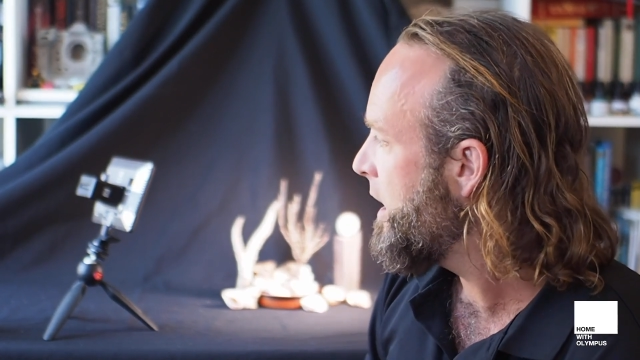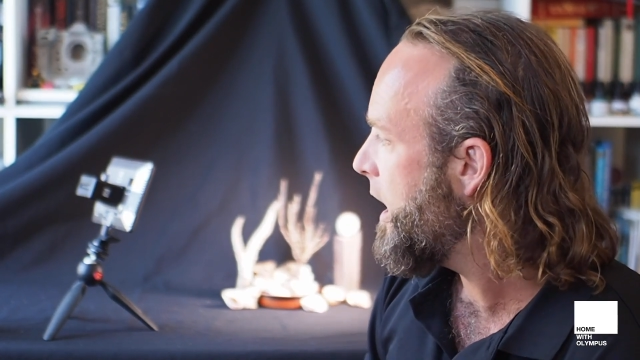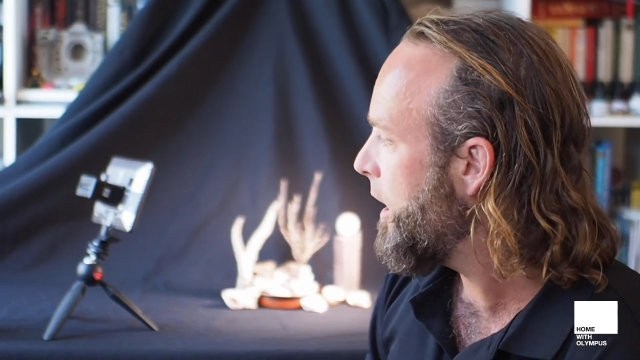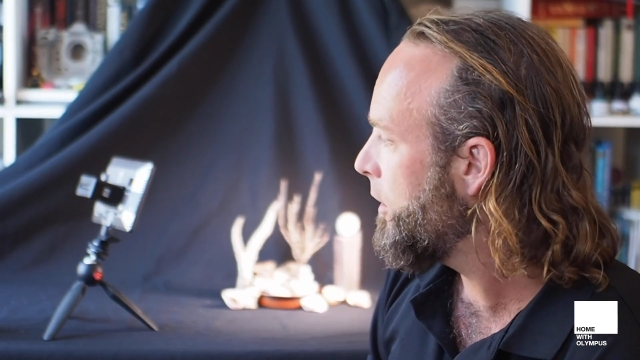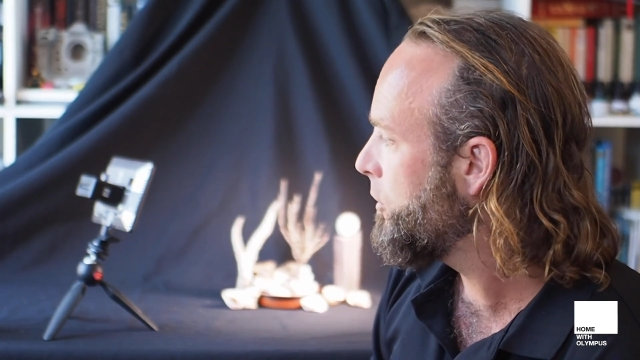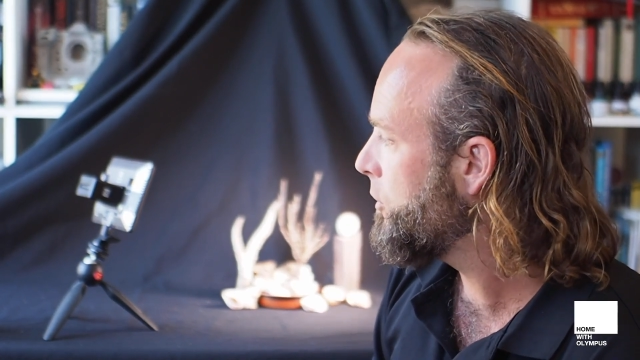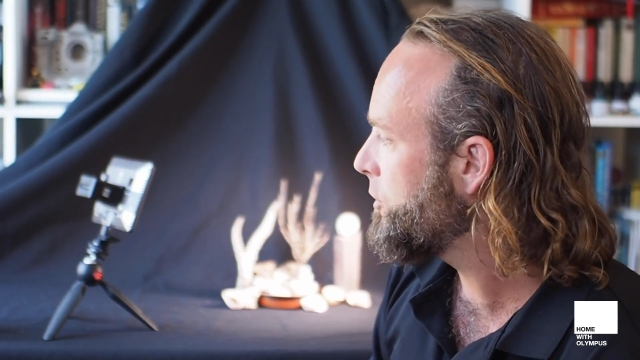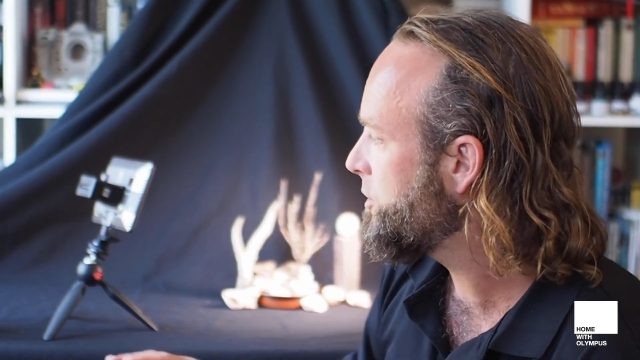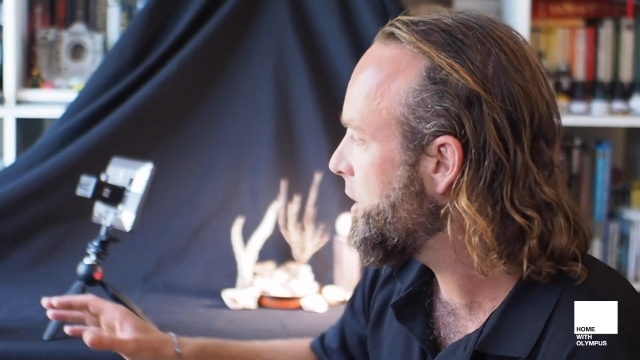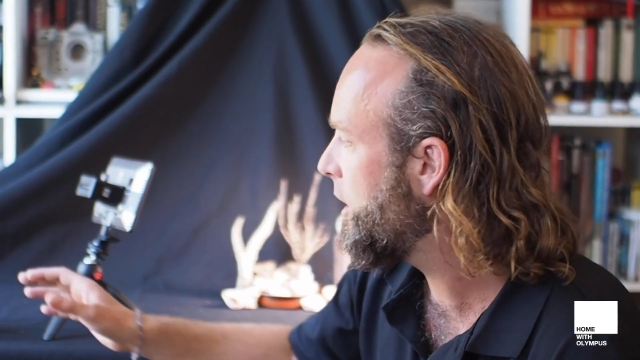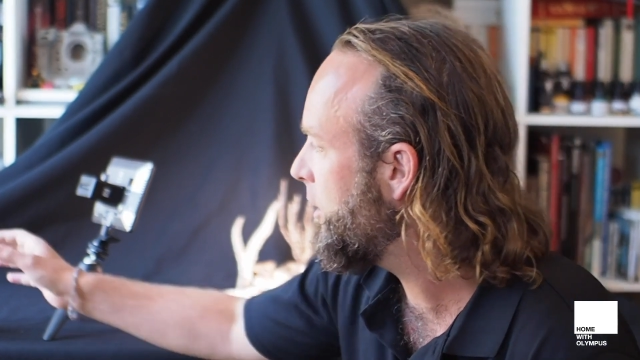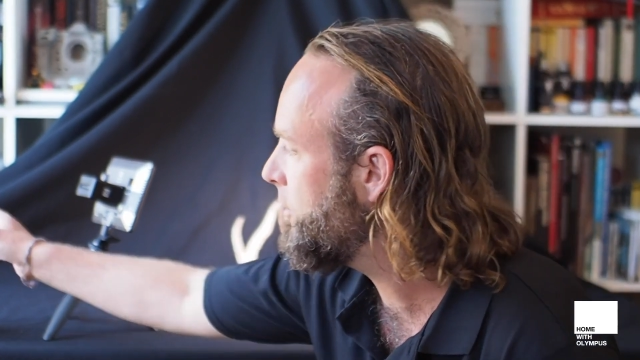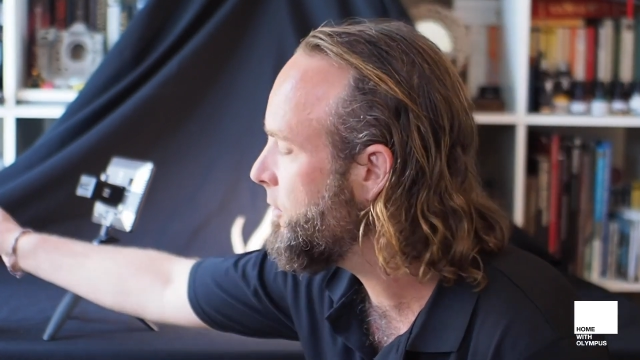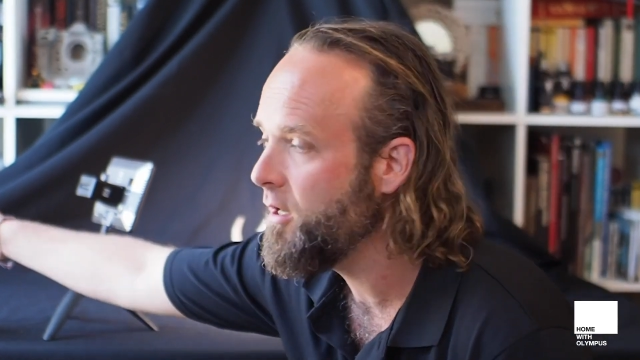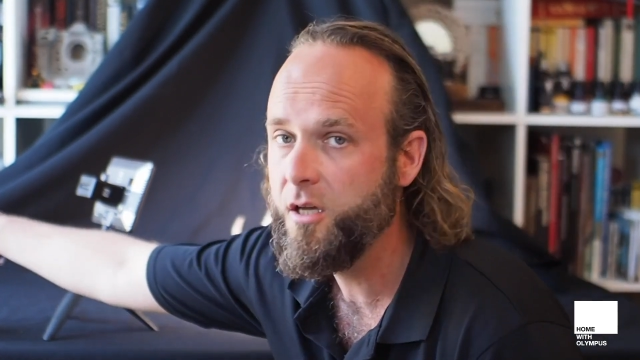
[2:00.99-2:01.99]
I'll
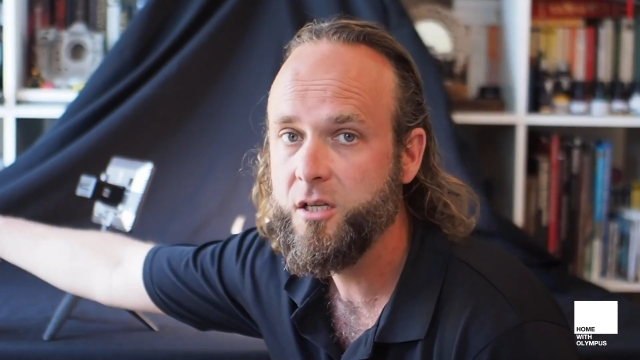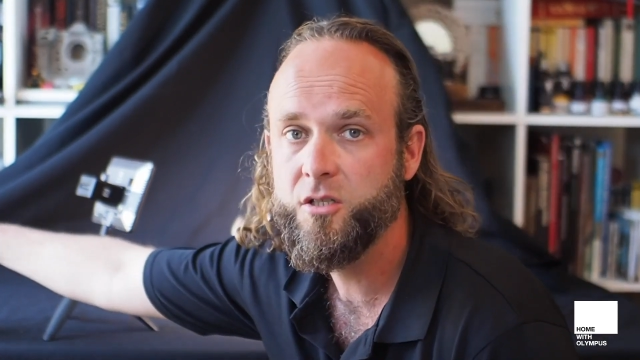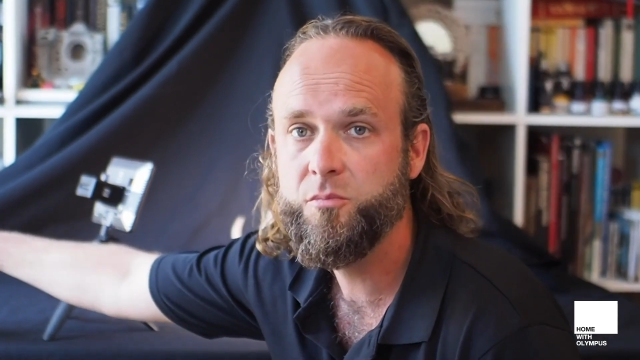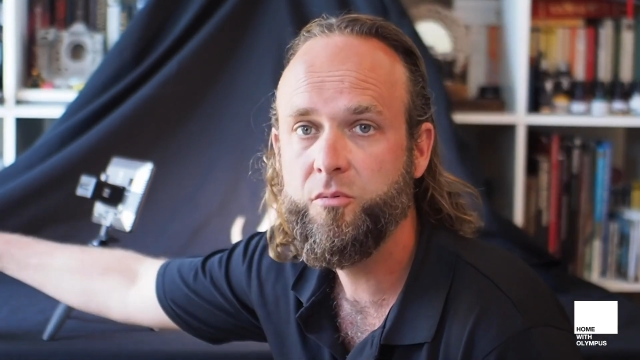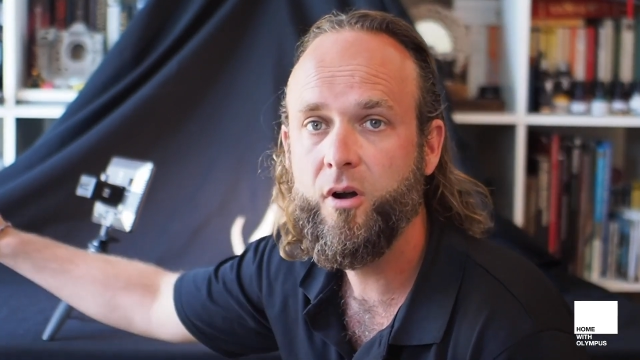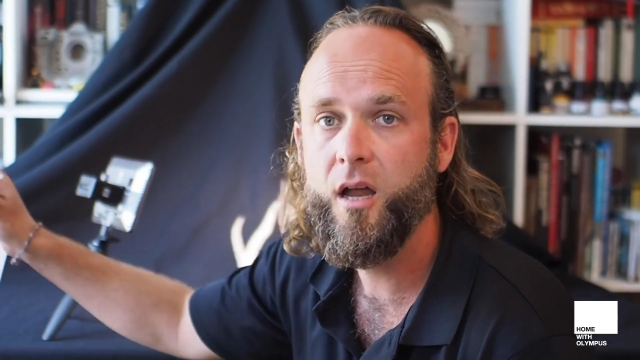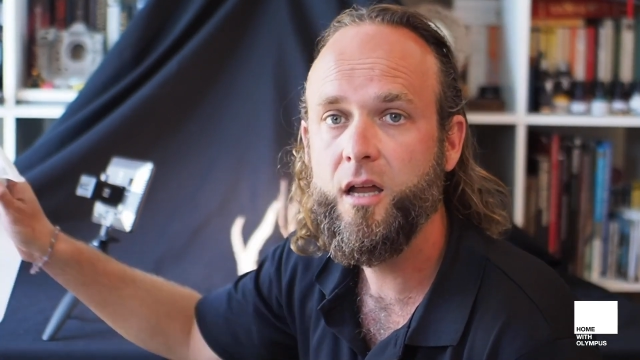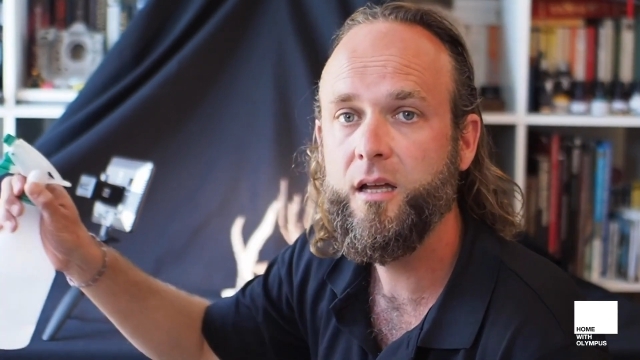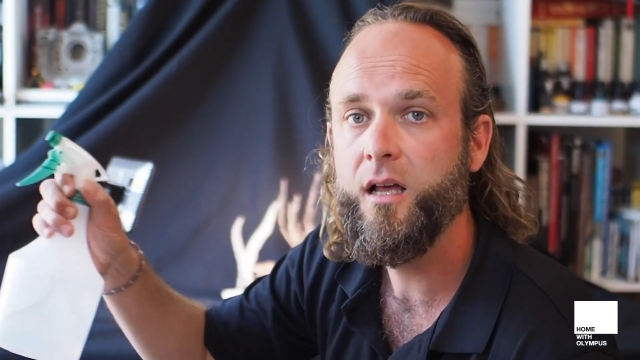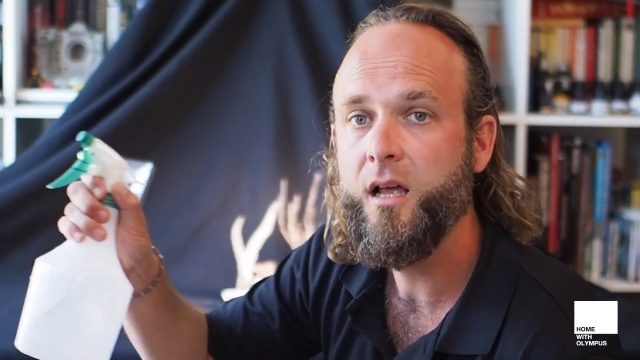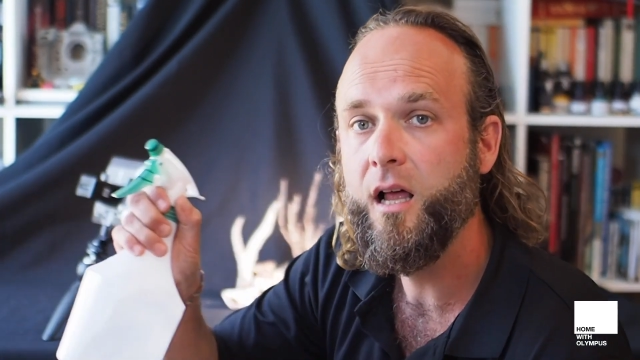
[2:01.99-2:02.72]
also spray a